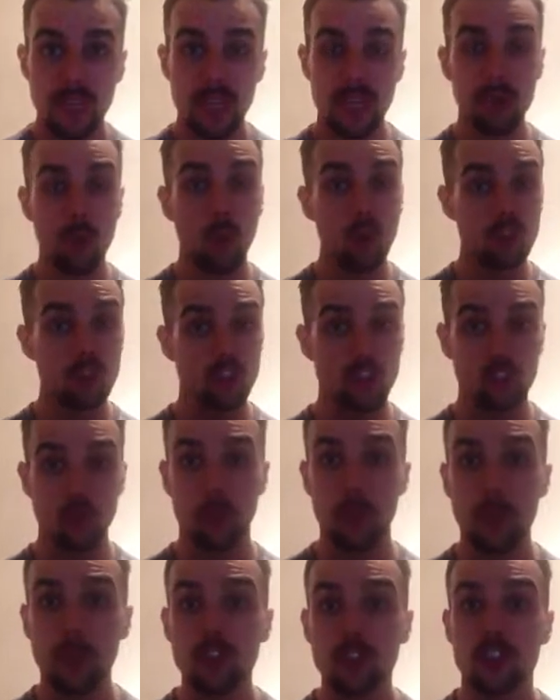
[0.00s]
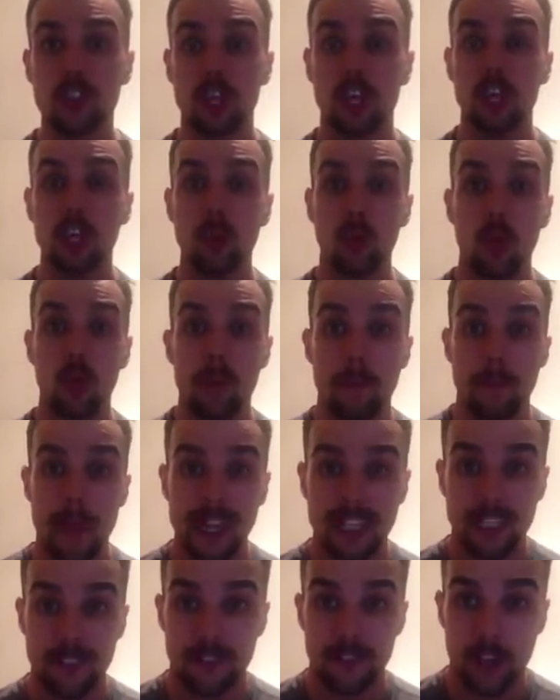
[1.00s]
okay, what supplements are going to work
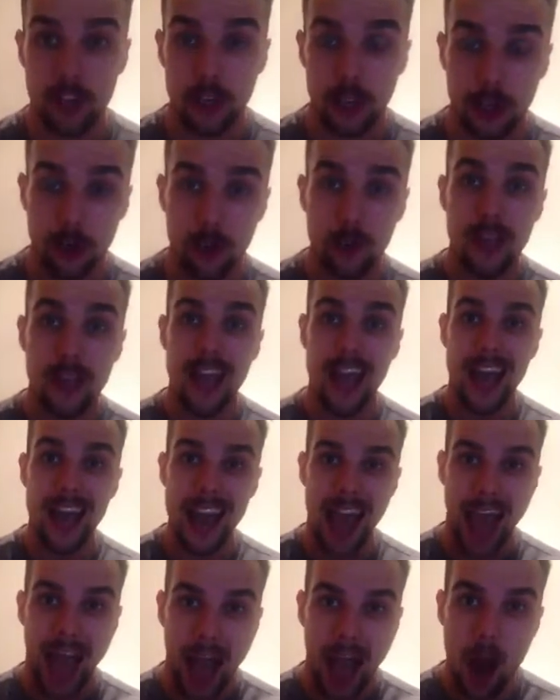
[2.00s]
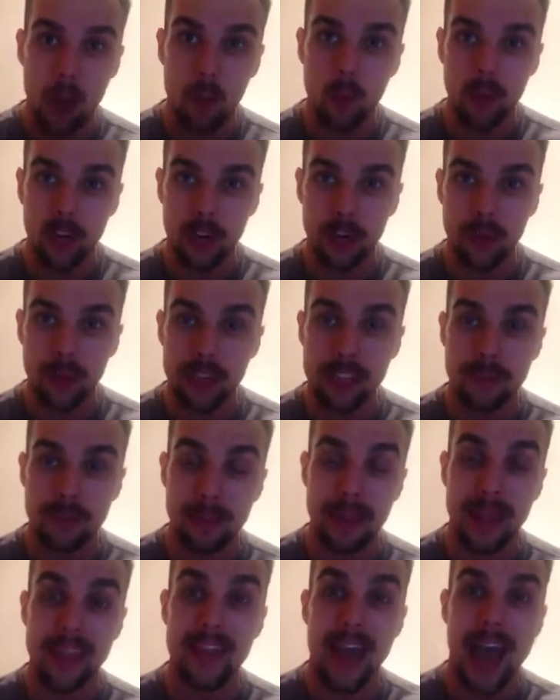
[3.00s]
best for you, and how we're going to
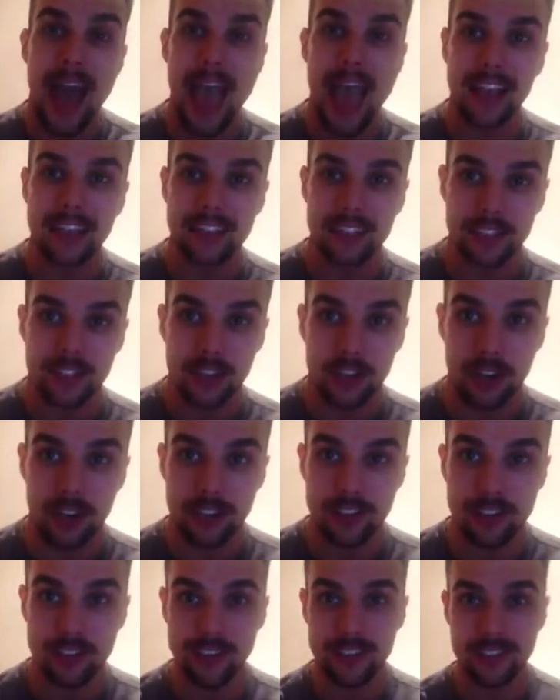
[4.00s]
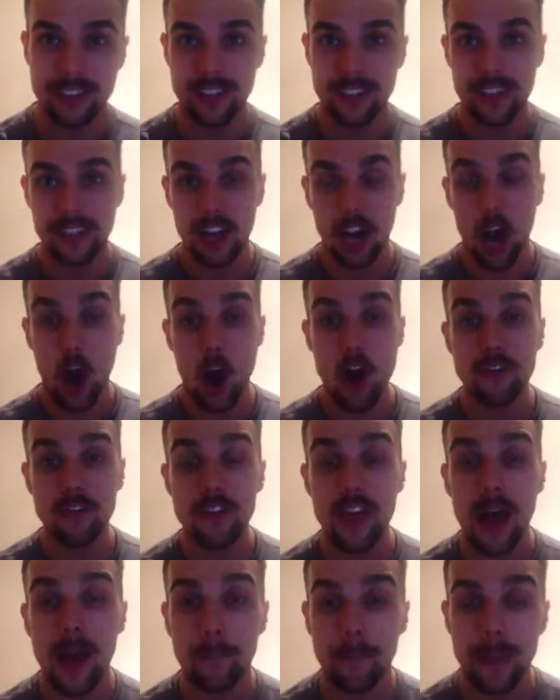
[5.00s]
implement that exercise. Over
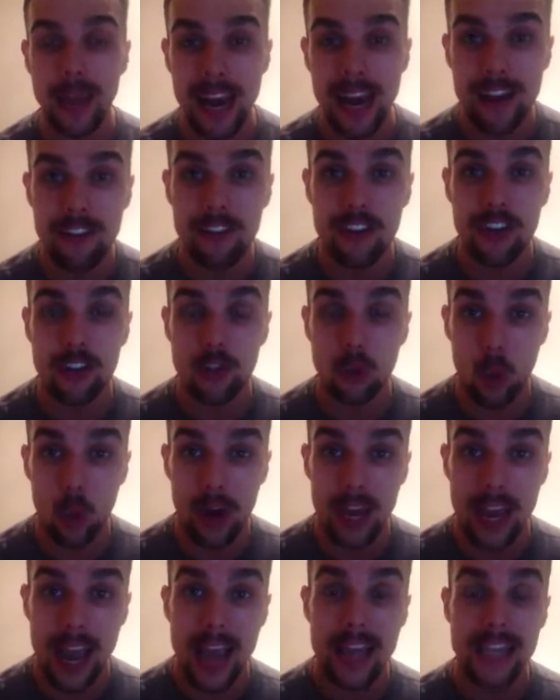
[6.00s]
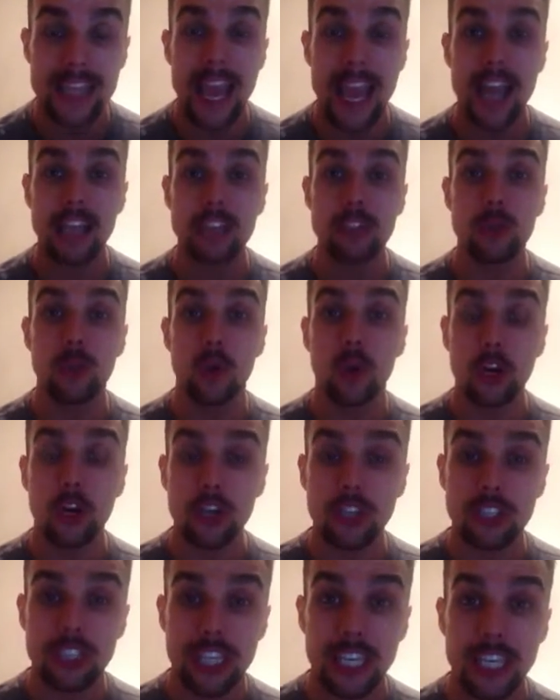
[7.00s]
that period of 28 days, you are going
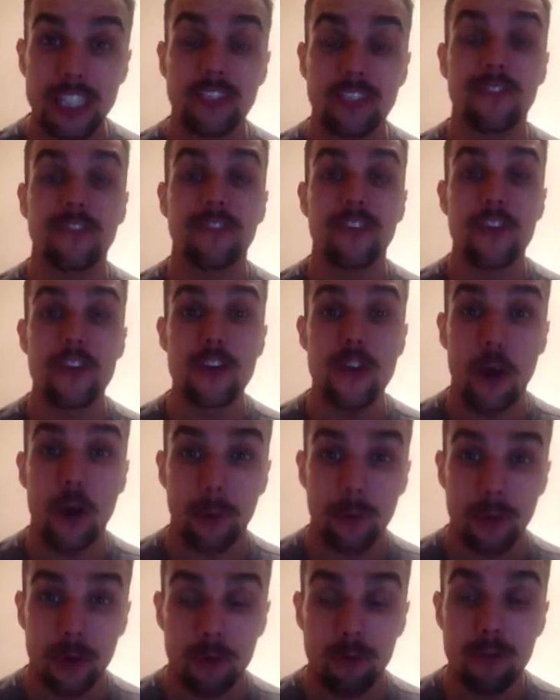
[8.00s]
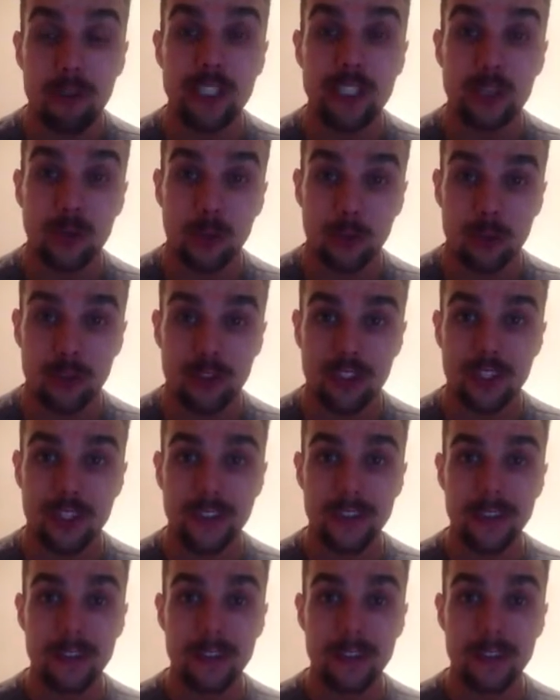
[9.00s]
to see some phenomenal results,